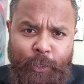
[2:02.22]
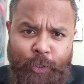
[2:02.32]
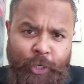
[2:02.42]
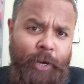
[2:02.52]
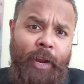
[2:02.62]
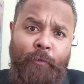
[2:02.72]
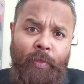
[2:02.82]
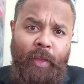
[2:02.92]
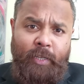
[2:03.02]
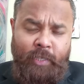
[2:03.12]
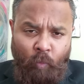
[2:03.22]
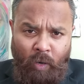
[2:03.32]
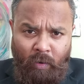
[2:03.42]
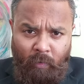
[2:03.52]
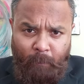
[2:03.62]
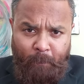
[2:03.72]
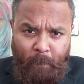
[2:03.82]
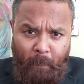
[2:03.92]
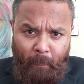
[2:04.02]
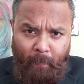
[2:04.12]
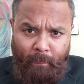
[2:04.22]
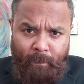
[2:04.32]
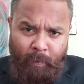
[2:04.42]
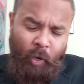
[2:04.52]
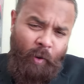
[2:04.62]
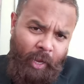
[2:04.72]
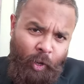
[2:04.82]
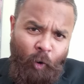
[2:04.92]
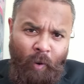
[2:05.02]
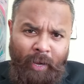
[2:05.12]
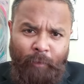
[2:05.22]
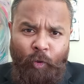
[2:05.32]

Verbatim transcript: share everything to the world? I mean, okay, you know what?